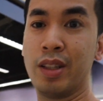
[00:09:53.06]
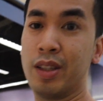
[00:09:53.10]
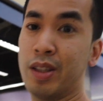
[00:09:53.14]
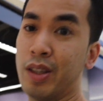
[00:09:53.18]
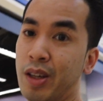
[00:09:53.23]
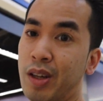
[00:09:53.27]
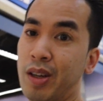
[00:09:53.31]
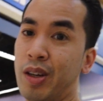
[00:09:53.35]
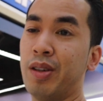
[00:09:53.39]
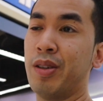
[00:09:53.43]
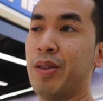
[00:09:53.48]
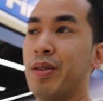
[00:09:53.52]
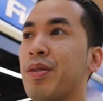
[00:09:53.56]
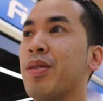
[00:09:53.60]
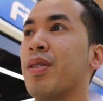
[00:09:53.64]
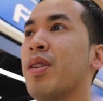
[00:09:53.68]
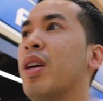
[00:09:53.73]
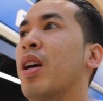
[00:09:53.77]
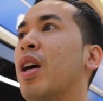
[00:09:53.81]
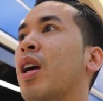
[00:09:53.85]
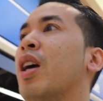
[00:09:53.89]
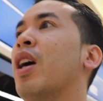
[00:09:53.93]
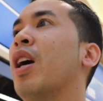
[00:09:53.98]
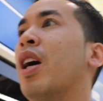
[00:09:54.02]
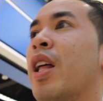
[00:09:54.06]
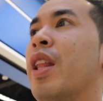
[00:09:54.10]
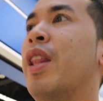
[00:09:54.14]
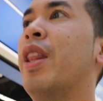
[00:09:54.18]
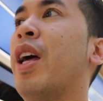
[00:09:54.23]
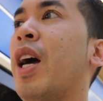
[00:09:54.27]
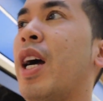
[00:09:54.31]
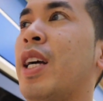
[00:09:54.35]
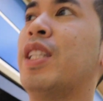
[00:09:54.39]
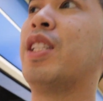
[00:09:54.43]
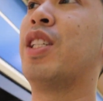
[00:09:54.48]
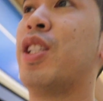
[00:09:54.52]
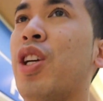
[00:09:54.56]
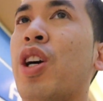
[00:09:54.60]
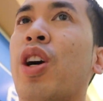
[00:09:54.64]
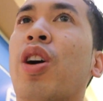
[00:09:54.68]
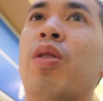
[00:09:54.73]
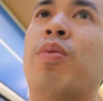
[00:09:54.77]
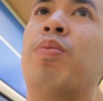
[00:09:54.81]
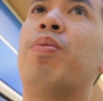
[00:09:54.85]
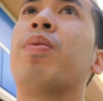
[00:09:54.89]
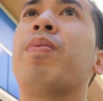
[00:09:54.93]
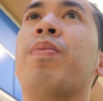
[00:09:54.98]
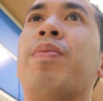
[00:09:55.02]
So... that's
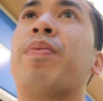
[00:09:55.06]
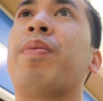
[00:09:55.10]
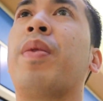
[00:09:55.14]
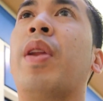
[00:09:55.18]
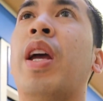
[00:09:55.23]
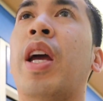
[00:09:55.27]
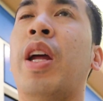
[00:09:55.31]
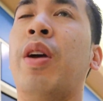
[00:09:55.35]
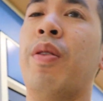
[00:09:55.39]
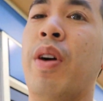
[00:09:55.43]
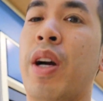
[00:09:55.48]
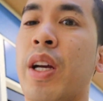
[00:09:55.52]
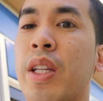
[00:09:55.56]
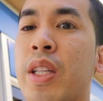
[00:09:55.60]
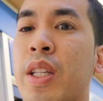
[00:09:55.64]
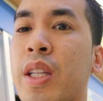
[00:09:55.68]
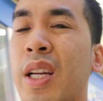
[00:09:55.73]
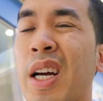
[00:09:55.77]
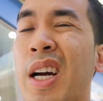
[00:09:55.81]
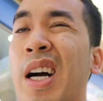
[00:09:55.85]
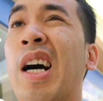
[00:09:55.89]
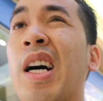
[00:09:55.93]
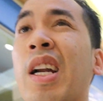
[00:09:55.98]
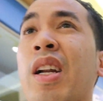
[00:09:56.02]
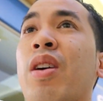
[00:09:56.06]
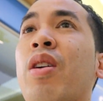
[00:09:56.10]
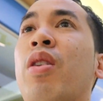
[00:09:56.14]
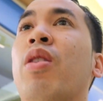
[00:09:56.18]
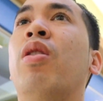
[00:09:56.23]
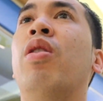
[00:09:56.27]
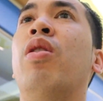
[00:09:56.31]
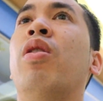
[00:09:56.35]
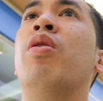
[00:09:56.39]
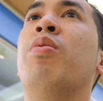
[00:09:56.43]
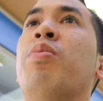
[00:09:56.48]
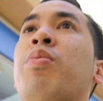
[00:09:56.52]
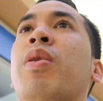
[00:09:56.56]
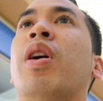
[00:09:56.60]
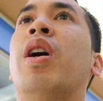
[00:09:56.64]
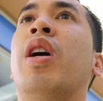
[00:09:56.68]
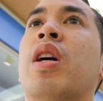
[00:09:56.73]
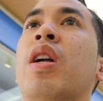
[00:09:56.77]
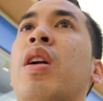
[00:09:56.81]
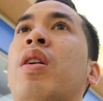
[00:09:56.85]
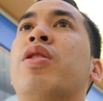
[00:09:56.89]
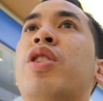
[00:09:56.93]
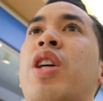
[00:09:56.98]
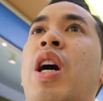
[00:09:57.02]
dope. Anyways, I'm gonna go home. I'm
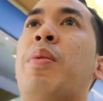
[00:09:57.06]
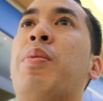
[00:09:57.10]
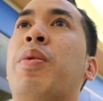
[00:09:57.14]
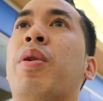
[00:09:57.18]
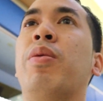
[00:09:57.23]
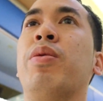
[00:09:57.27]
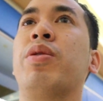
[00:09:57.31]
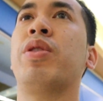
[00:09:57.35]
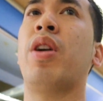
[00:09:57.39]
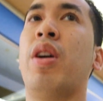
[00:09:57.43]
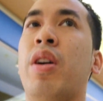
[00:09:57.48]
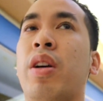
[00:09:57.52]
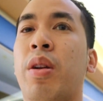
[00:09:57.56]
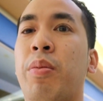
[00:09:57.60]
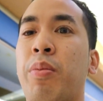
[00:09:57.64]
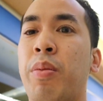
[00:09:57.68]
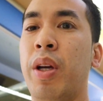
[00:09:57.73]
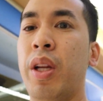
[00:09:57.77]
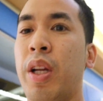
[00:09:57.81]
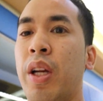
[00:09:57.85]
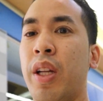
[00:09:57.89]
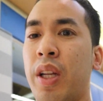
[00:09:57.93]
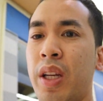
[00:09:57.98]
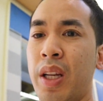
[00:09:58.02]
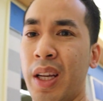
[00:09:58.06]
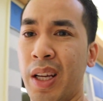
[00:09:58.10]
gonna chop it up with y'all in a minute,